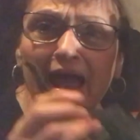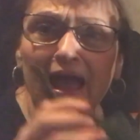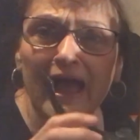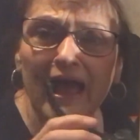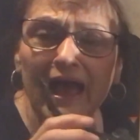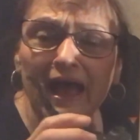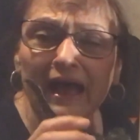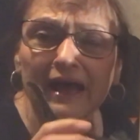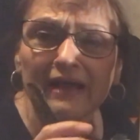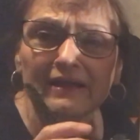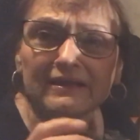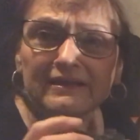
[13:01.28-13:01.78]

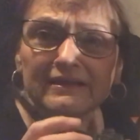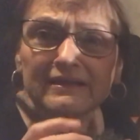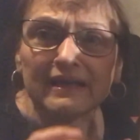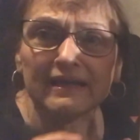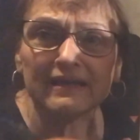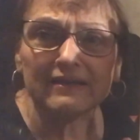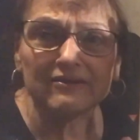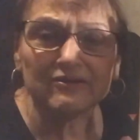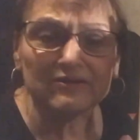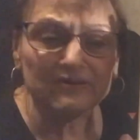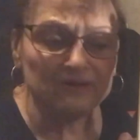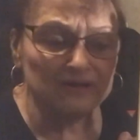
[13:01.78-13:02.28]

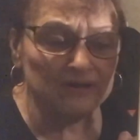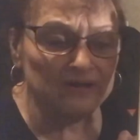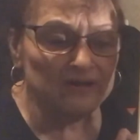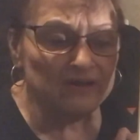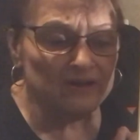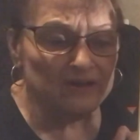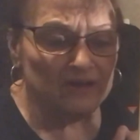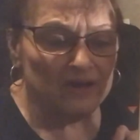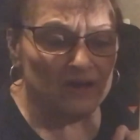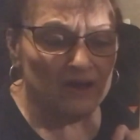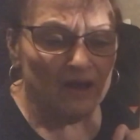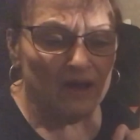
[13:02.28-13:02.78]
Alligator.
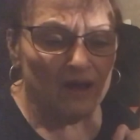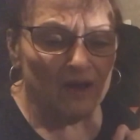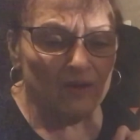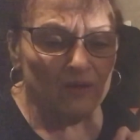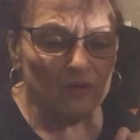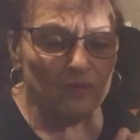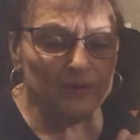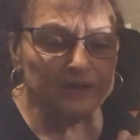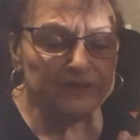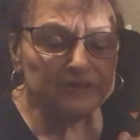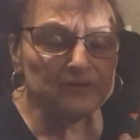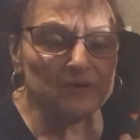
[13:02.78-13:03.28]

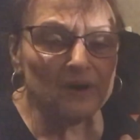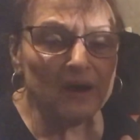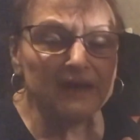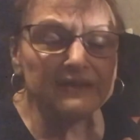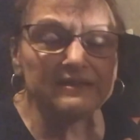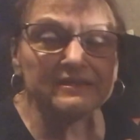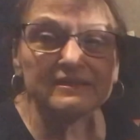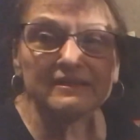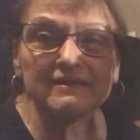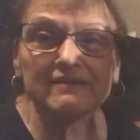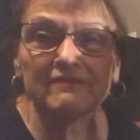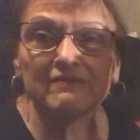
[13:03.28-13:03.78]
We try
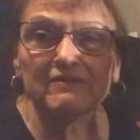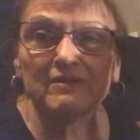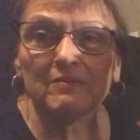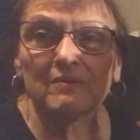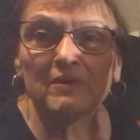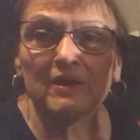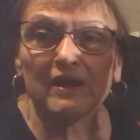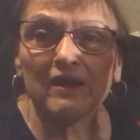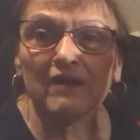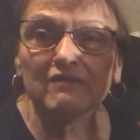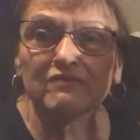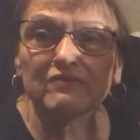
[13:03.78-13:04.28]
to give them
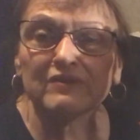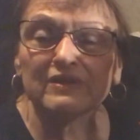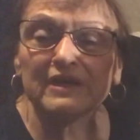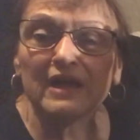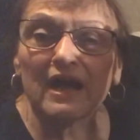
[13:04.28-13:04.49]
every